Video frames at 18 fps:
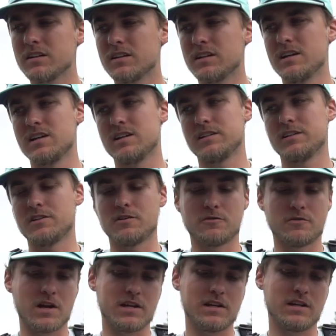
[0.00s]

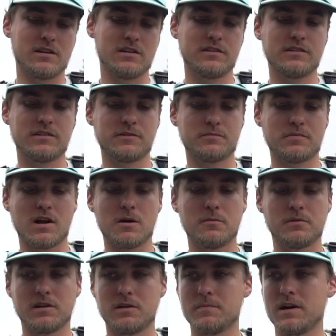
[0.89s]
Right here, this is
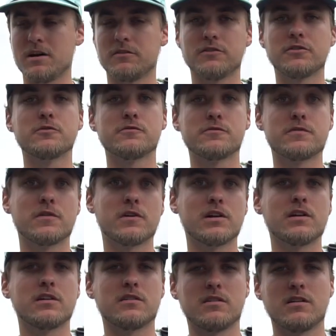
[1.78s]
probably about 2
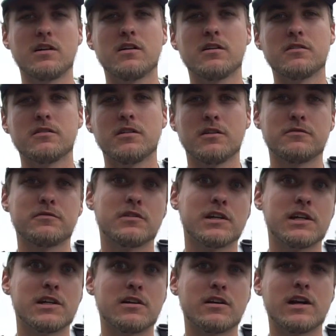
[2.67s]
foot of
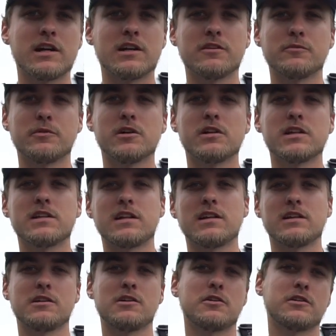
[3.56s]
leader. And then really
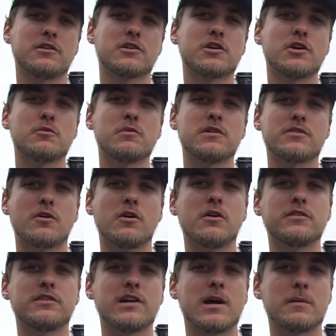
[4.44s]
that, you're good with
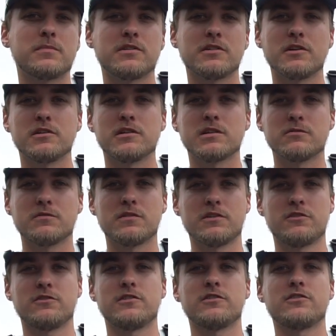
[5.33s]
all depths. You can
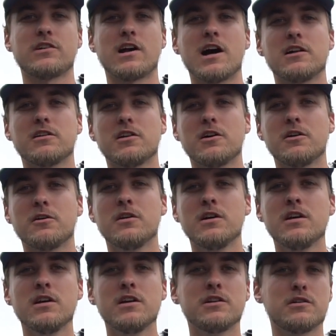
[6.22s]
fish this shallow,
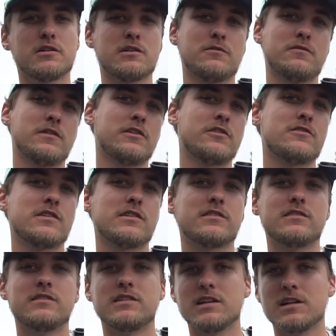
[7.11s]
you can fish
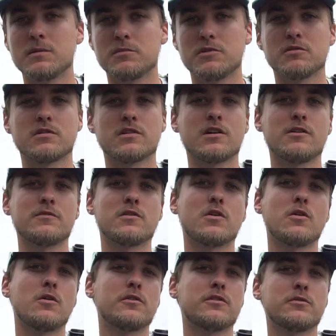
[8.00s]
this deep, you can
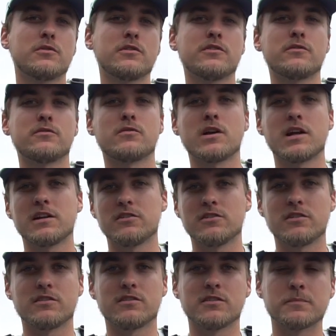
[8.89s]
cover all sorts of
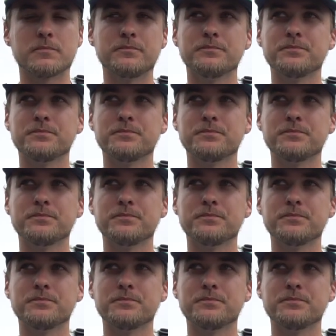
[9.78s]
ranges.